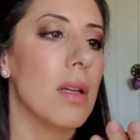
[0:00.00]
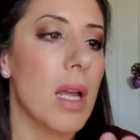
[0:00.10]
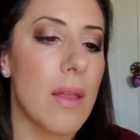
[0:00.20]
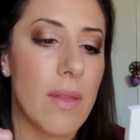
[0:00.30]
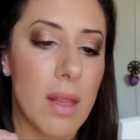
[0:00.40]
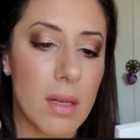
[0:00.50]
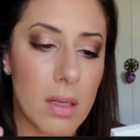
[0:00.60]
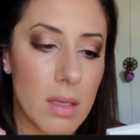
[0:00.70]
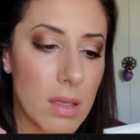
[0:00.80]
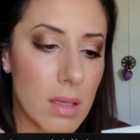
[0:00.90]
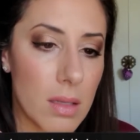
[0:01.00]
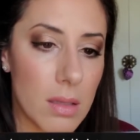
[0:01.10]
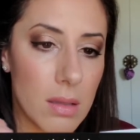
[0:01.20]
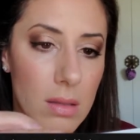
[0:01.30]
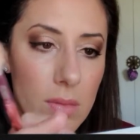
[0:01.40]
And then,
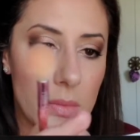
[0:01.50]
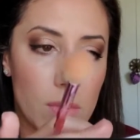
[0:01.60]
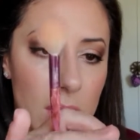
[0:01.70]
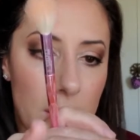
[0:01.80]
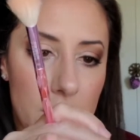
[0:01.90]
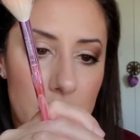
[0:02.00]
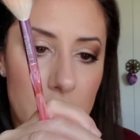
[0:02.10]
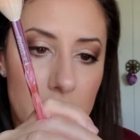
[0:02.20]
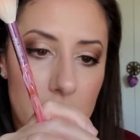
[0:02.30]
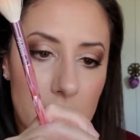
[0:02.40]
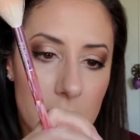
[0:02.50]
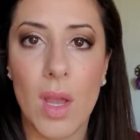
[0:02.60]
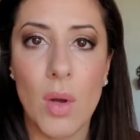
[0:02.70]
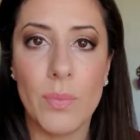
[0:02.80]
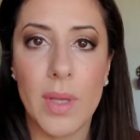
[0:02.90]
oh, what happened here?
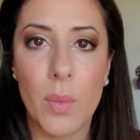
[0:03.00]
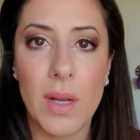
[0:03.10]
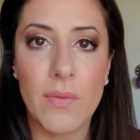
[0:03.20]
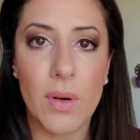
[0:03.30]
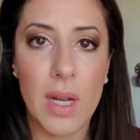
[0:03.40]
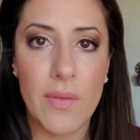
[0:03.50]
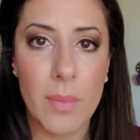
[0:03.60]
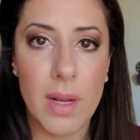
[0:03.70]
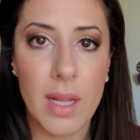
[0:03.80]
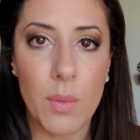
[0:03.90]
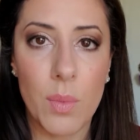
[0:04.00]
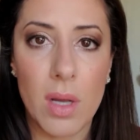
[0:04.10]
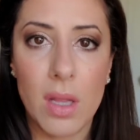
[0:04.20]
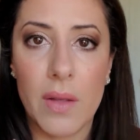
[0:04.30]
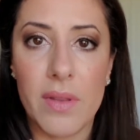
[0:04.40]
Oh, and wait for it, everybody. We
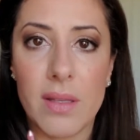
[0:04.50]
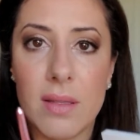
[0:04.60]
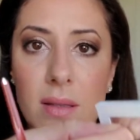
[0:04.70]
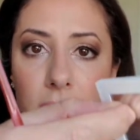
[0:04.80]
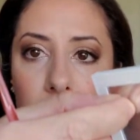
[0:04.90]
all love this.